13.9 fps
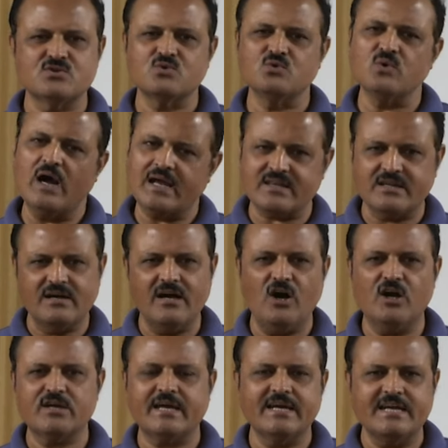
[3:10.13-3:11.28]
who are the
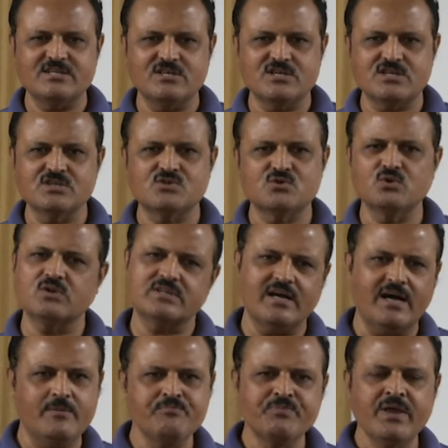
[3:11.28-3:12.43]
organizations doing the,